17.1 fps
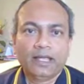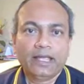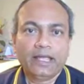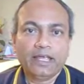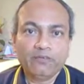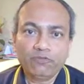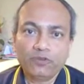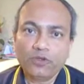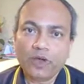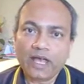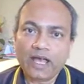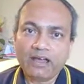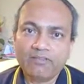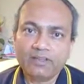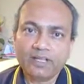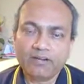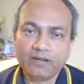If you
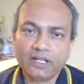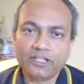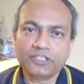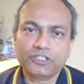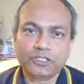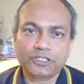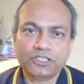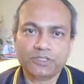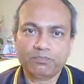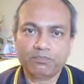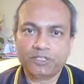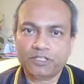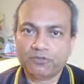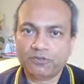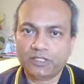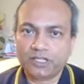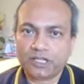have a relationship
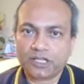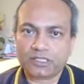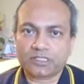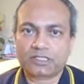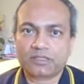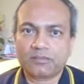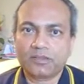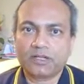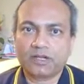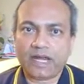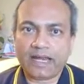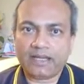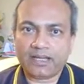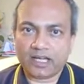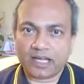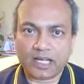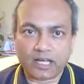between customer
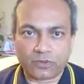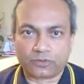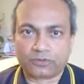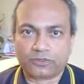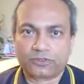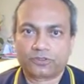and account